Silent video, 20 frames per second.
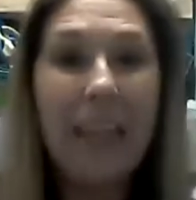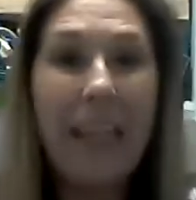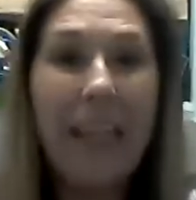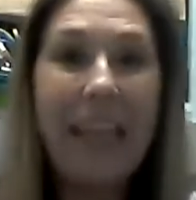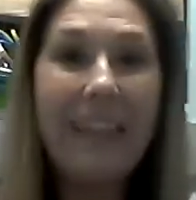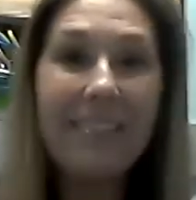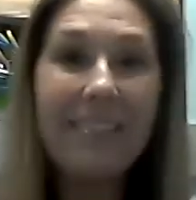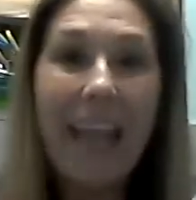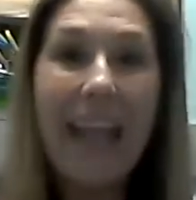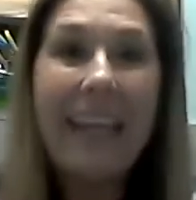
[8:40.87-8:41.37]

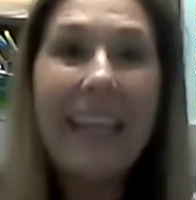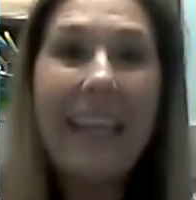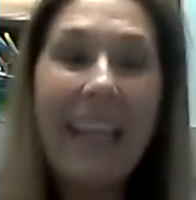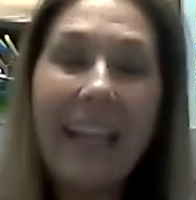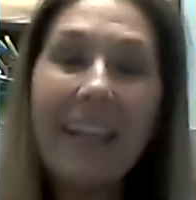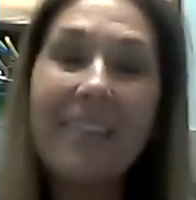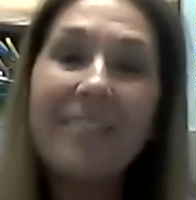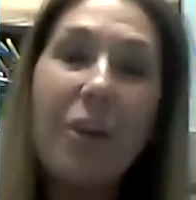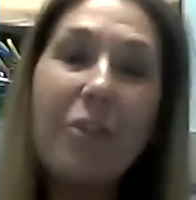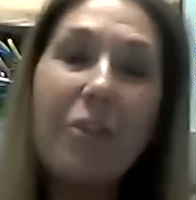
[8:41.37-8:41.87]
It's like
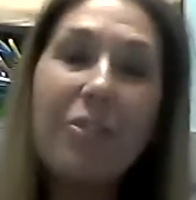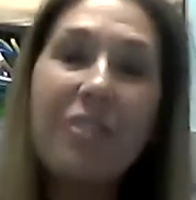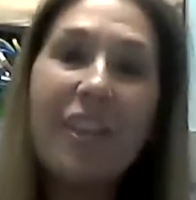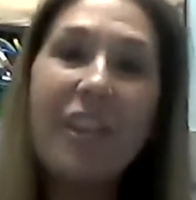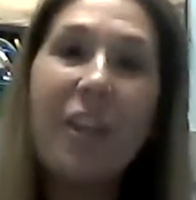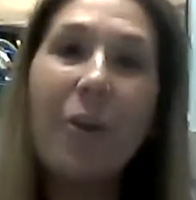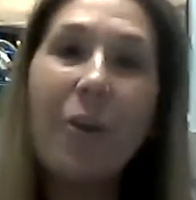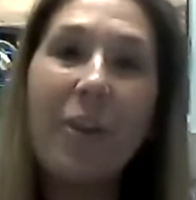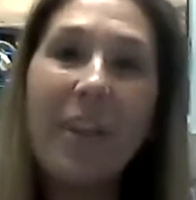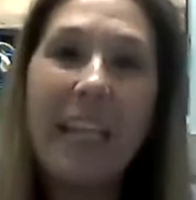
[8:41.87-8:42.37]
getting a social
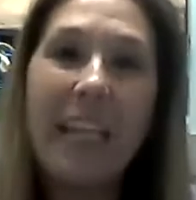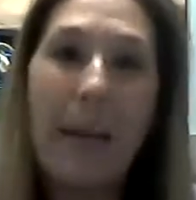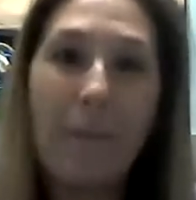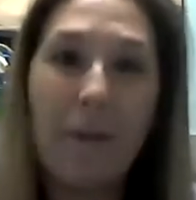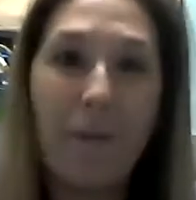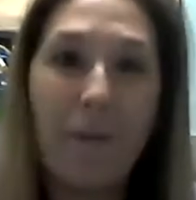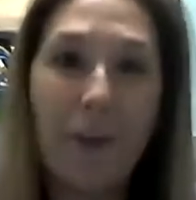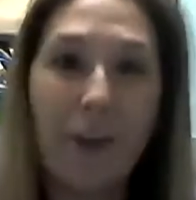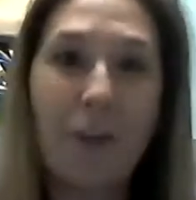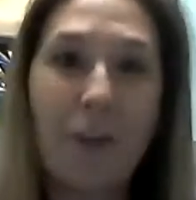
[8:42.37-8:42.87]
security
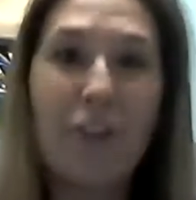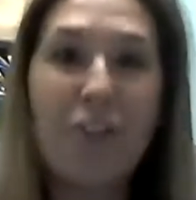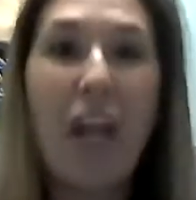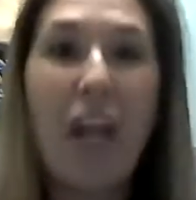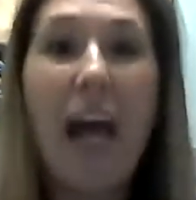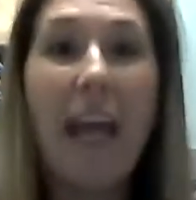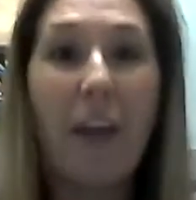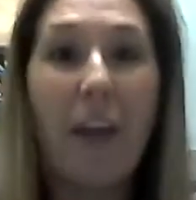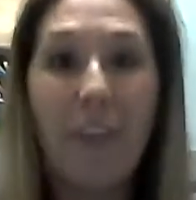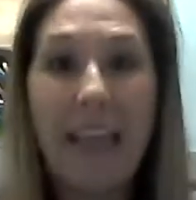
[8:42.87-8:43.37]
number for your
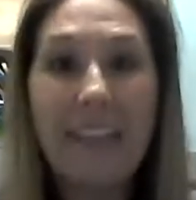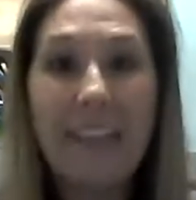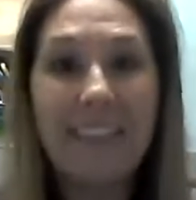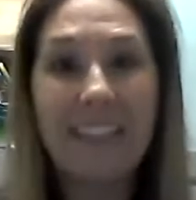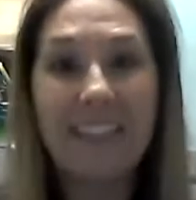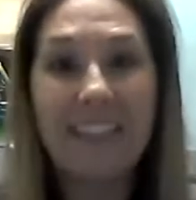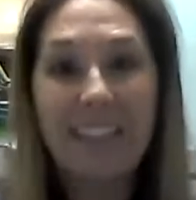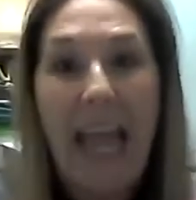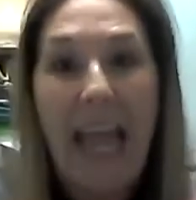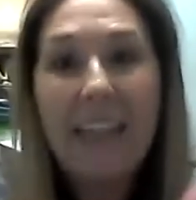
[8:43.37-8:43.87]
child. That's
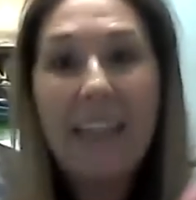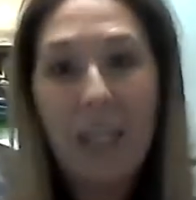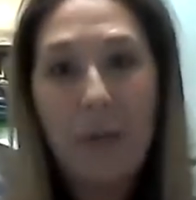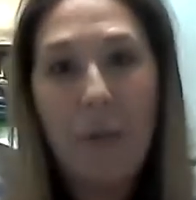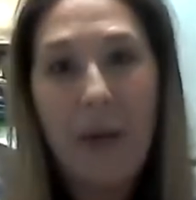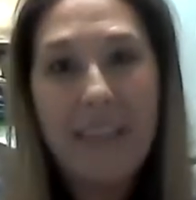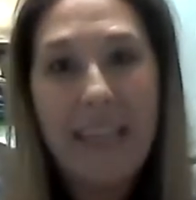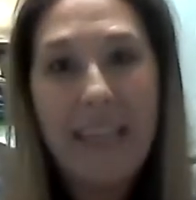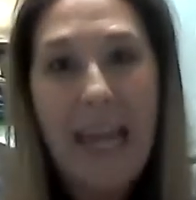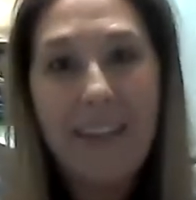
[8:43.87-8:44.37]
exactly
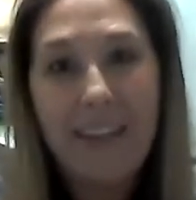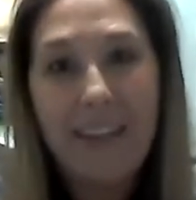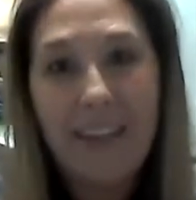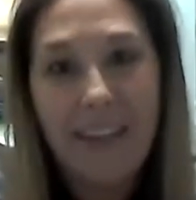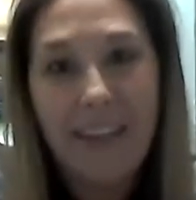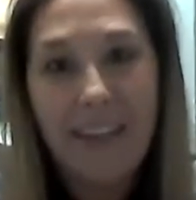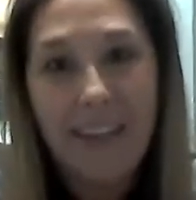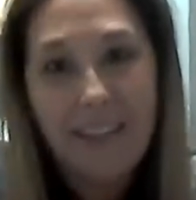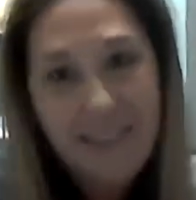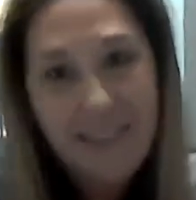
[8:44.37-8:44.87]
what that
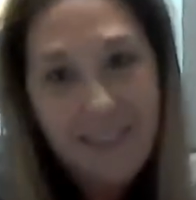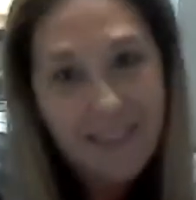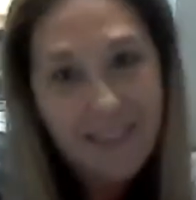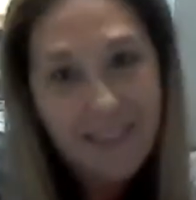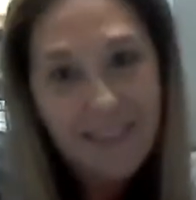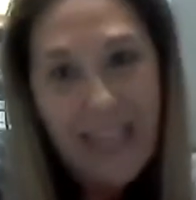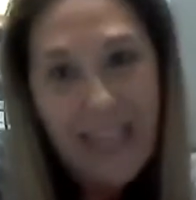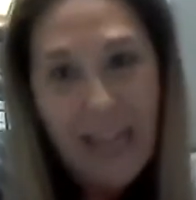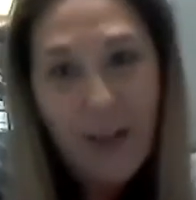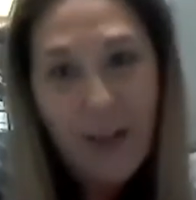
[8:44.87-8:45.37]
is.
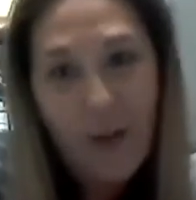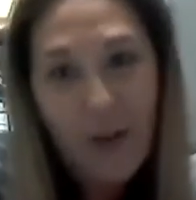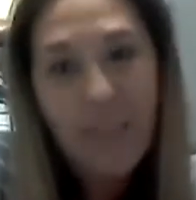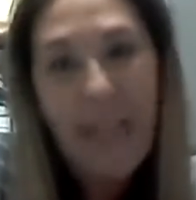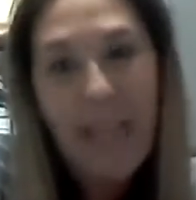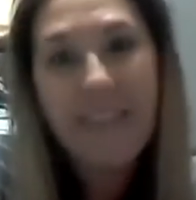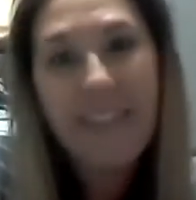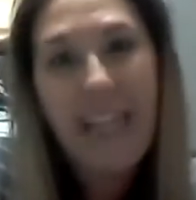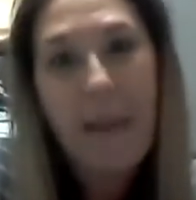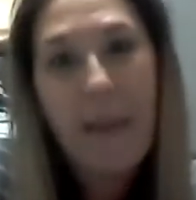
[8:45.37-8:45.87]
That creates
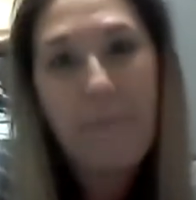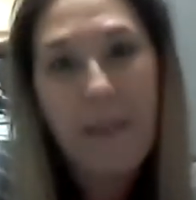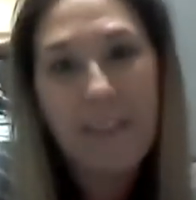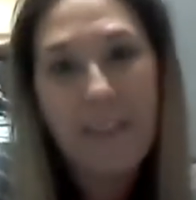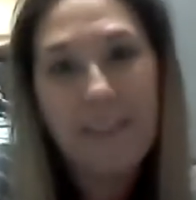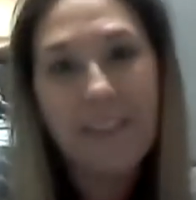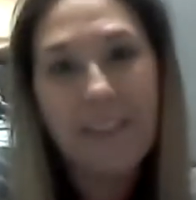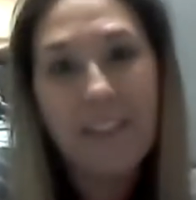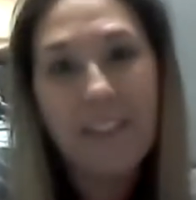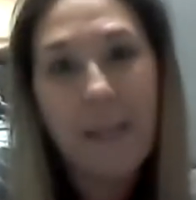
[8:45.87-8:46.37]
that business
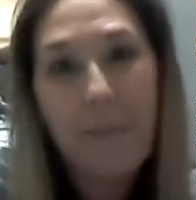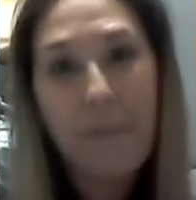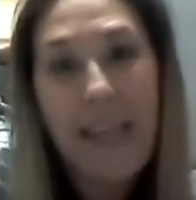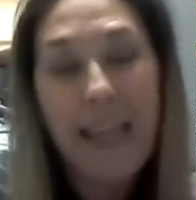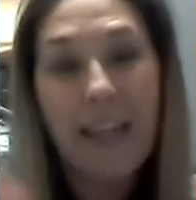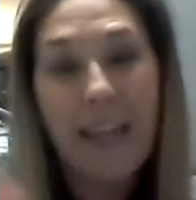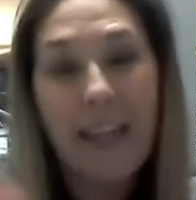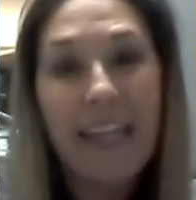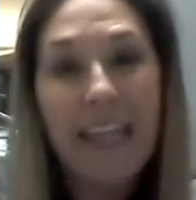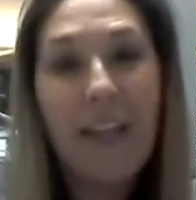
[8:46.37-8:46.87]
into being a
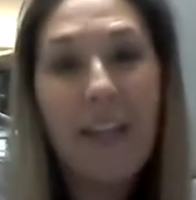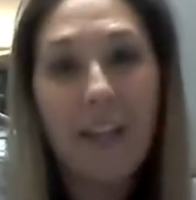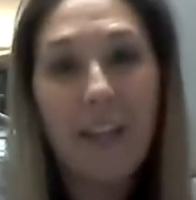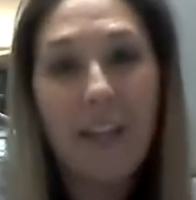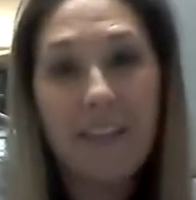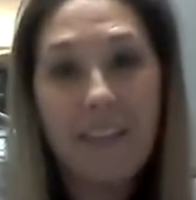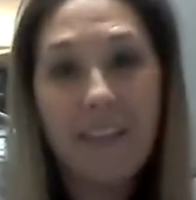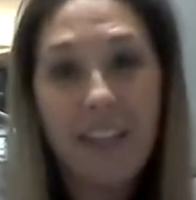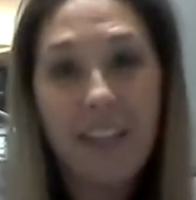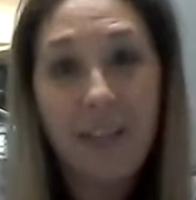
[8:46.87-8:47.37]
legal
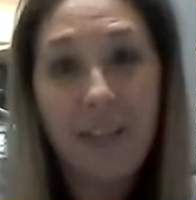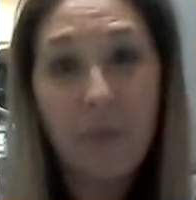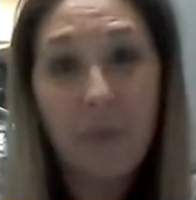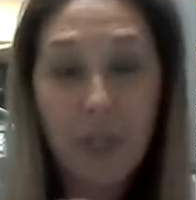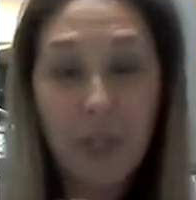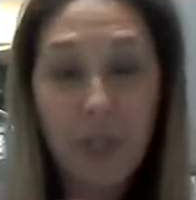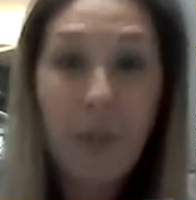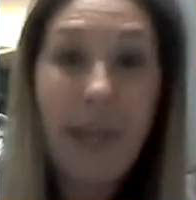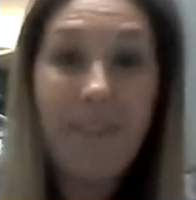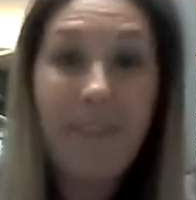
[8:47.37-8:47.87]
entity. When
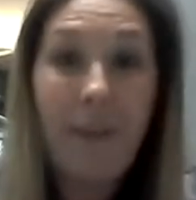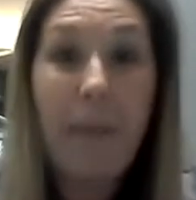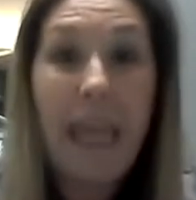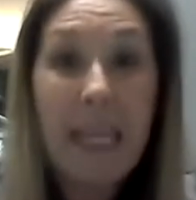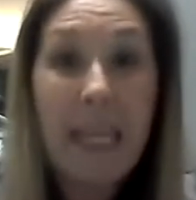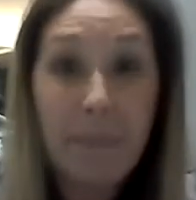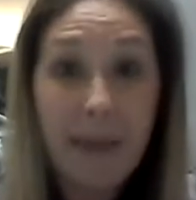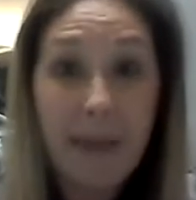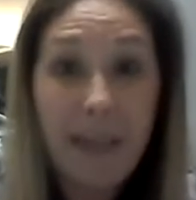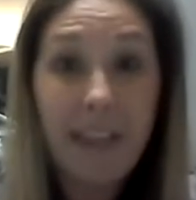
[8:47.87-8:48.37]
you have a
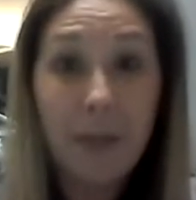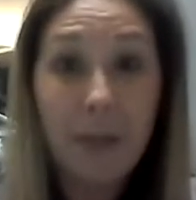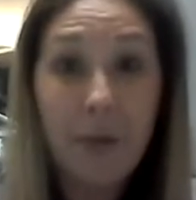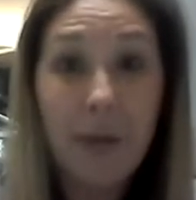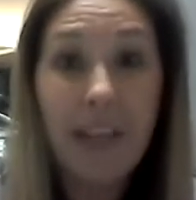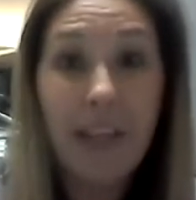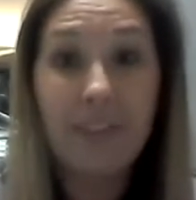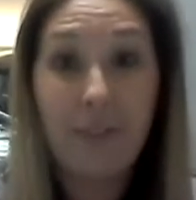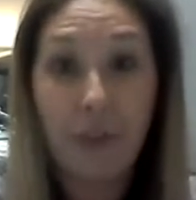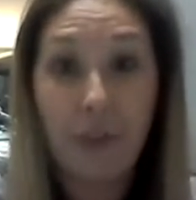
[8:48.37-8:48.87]
baby, you
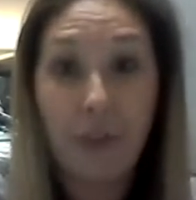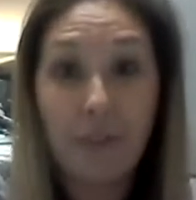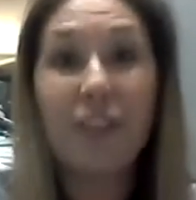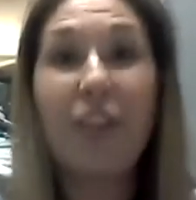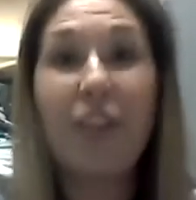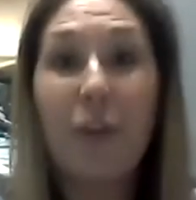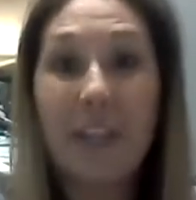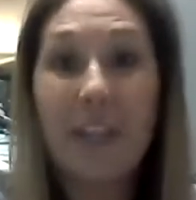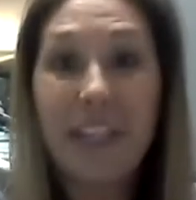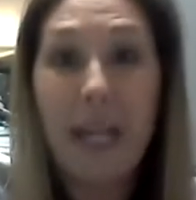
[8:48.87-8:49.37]
get a social
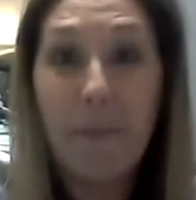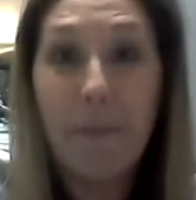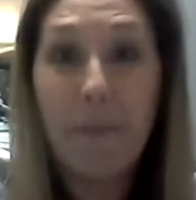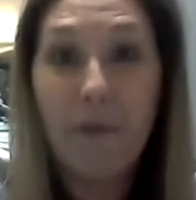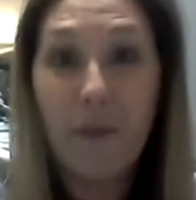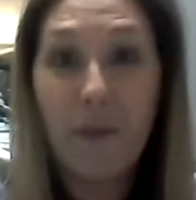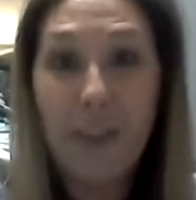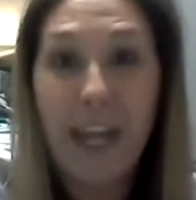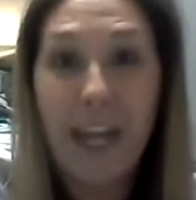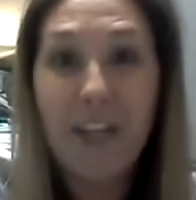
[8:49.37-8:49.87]
security number
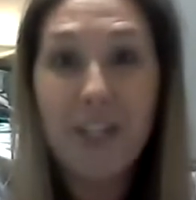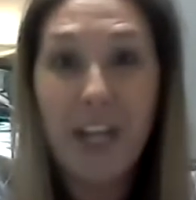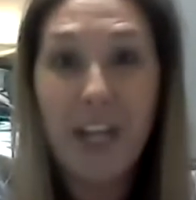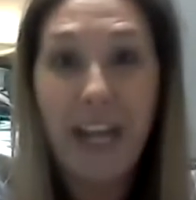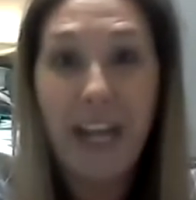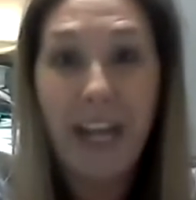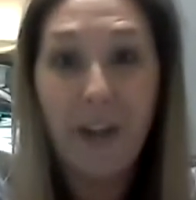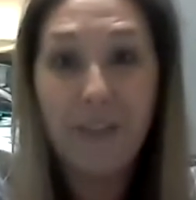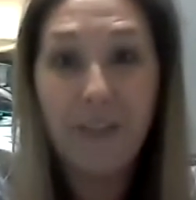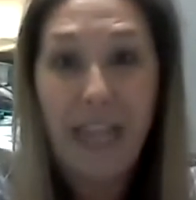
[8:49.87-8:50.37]
for that
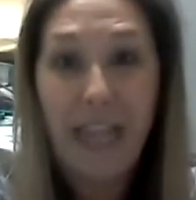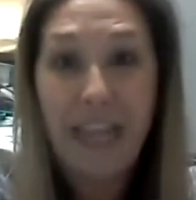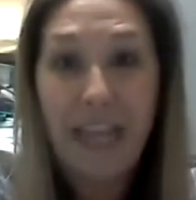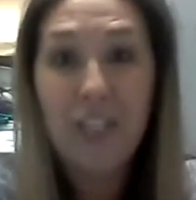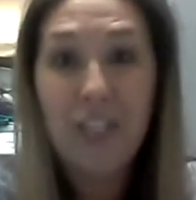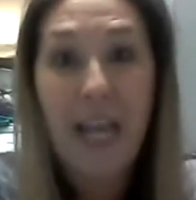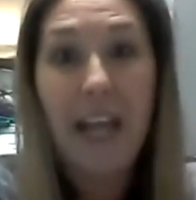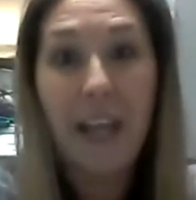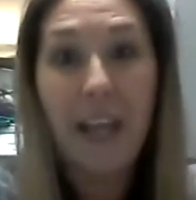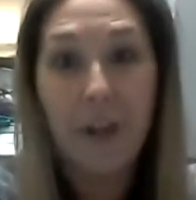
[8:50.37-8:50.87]
child. That
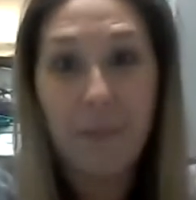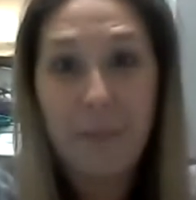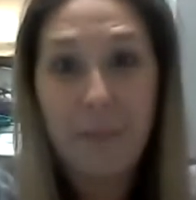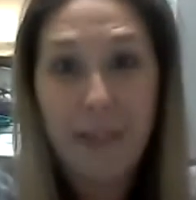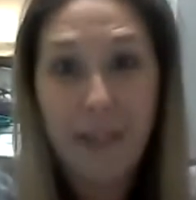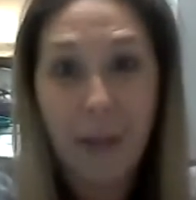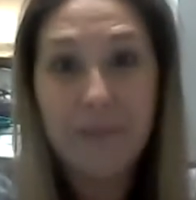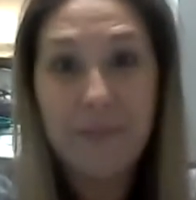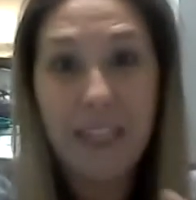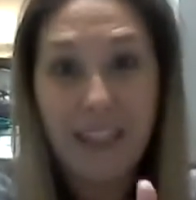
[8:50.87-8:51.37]
child
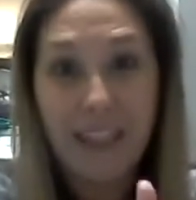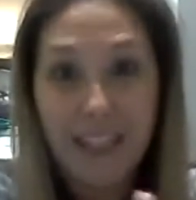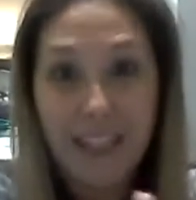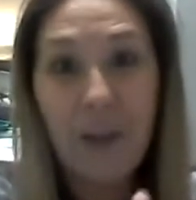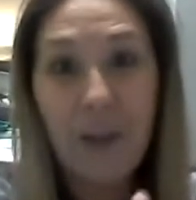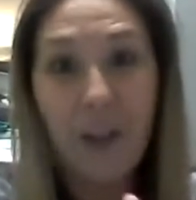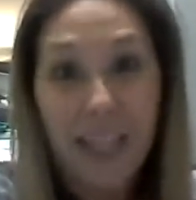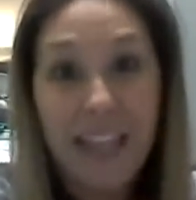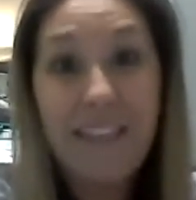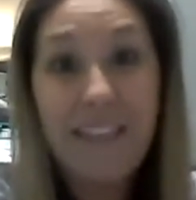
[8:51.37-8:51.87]
becomes a
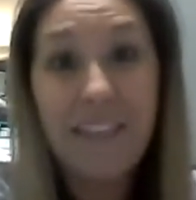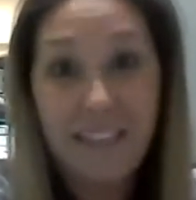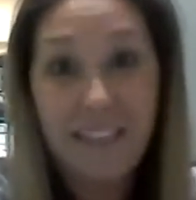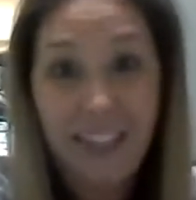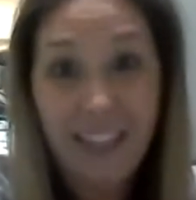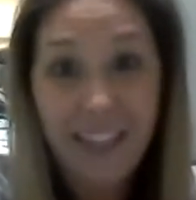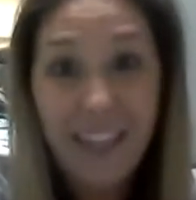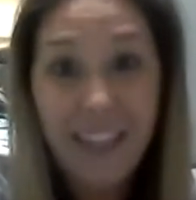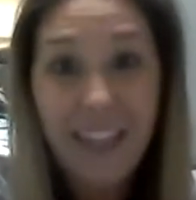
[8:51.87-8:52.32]
legal entity.